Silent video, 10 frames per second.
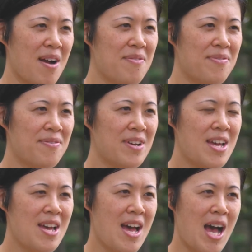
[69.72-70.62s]
rough.
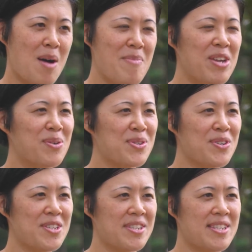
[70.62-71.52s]
Um, and
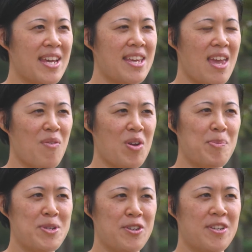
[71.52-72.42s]
also just take every
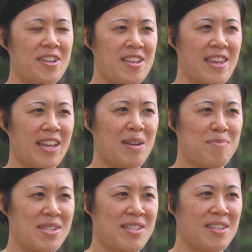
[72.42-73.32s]
opportunity that
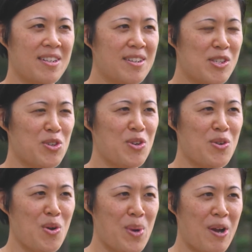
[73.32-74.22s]
comes to you because you
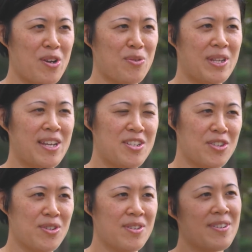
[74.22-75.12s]
don't know where it'll lead
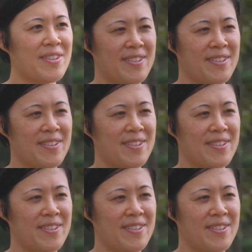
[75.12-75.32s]
you.